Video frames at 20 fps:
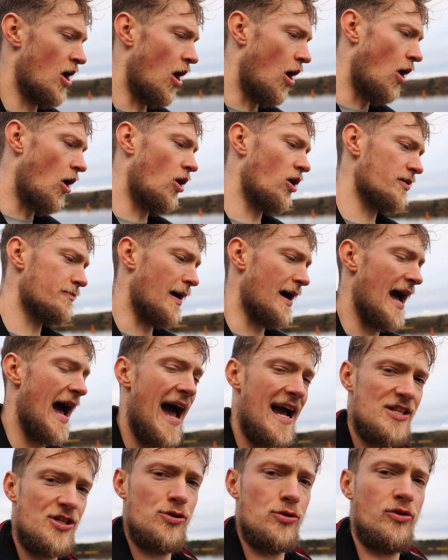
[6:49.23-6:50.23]
on my
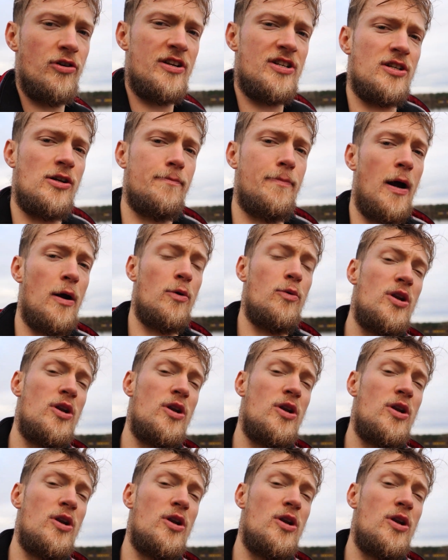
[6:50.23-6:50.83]
actual critical power?